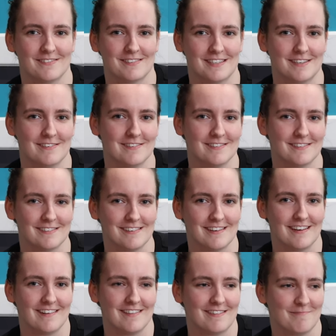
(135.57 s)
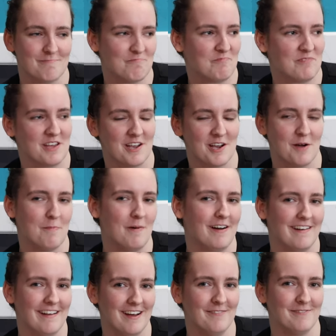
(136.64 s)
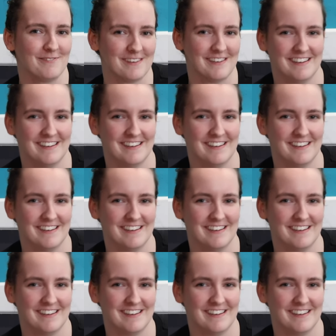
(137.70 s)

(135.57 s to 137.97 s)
skills that I think I might have.